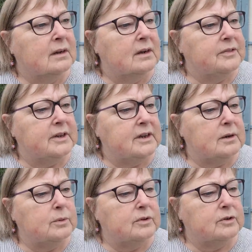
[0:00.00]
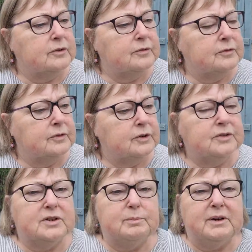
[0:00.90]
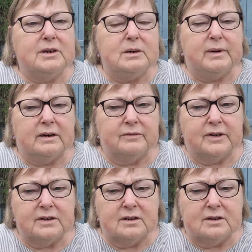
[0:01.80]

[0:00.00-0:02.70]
I think he was off on disability benefits.